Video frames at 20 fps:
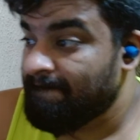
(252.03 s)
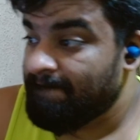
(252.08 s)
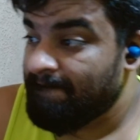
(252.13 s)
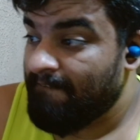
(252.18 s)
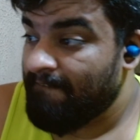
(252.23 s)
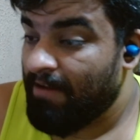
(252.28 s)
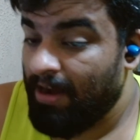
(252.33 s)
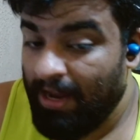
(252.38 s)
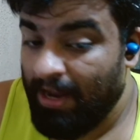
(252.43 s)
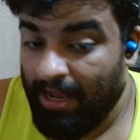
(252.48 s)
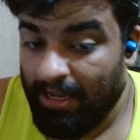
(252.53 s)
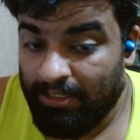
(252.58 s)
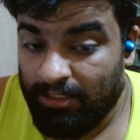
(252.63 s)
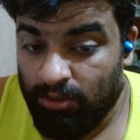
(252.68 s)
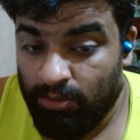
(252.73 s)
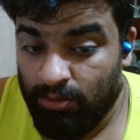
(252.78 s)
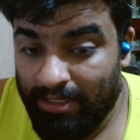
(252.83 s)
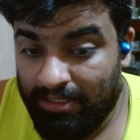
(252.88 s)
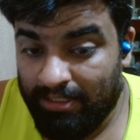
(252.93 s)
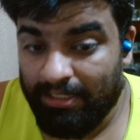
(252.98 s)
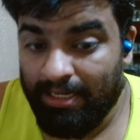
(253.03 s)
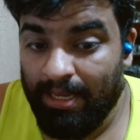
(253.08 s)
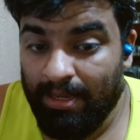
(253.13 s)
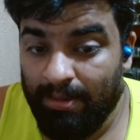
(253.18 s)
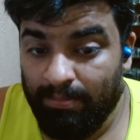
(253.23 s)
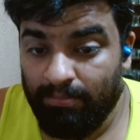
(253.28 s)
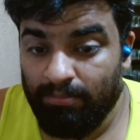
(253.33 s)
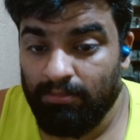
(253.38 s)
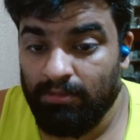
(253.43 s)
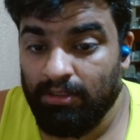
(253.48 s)
Last week's
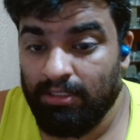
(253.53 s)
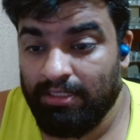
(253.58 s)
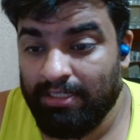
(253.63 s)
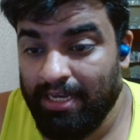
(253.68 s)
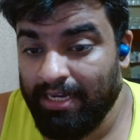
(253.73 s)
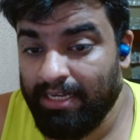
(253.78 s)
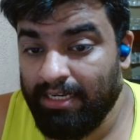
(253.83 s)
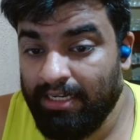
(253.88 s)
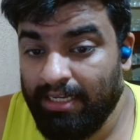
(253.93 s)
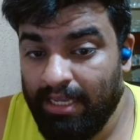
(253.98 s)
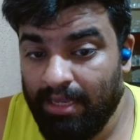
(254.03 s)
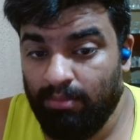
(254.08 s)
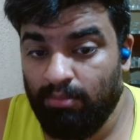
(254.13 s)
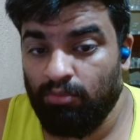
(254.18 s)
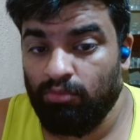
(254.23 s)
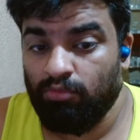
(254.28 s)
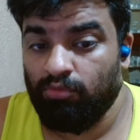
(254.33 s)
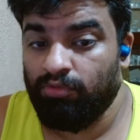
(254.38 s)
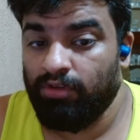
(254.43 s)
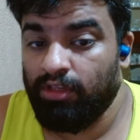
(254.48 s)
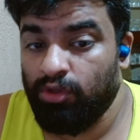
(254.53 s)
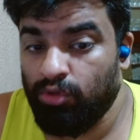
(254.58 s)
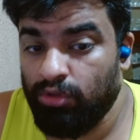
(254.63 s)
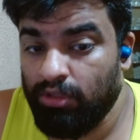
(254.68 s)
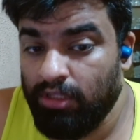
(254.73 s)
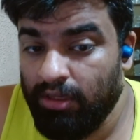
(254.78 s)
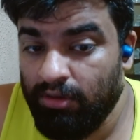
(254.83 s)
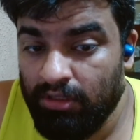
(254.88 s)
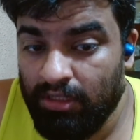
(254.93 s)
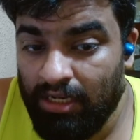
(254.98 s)
game, the second game, we knew
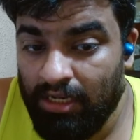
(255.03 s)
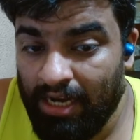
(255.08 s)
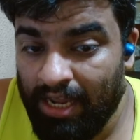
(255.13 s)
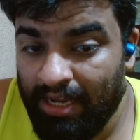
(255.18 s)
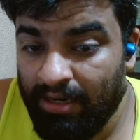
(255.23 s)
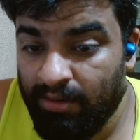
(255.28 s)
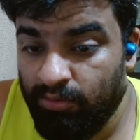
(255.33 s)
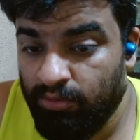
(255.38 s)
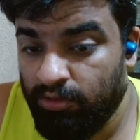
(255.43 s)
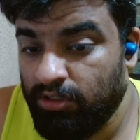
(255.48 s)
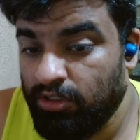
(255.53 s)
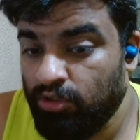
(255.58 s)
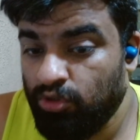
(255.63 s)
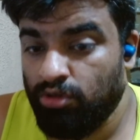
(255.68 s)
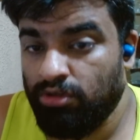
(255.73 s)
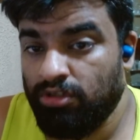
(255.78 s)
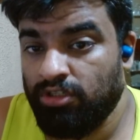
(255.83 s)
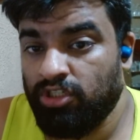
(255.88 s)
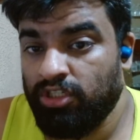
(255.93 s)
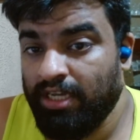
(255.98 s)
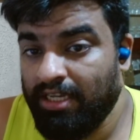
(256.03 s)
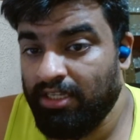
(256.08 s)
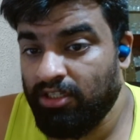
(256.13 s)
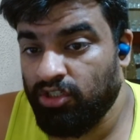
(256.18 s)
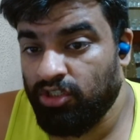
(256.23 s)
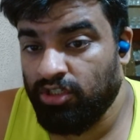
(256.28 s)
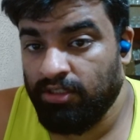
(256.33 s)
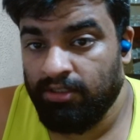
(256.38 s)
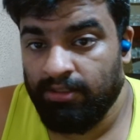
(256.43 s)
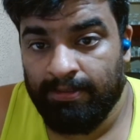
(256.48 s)
the lineup wasn't going to change.